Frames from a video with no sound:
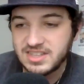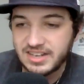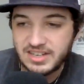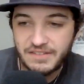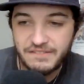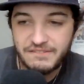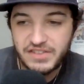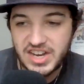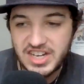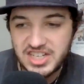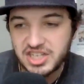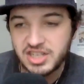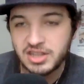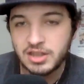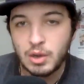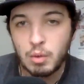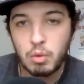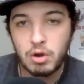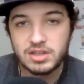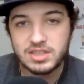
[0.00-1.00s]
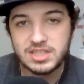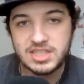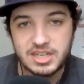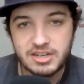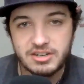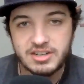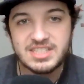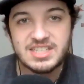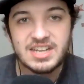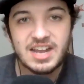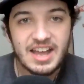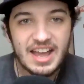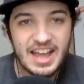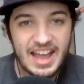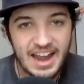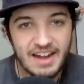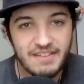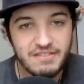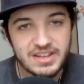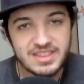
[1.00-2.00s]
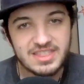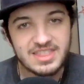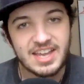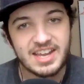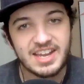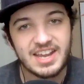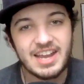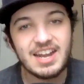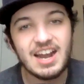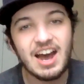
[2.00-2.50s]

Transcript: the division, the World Series, everything.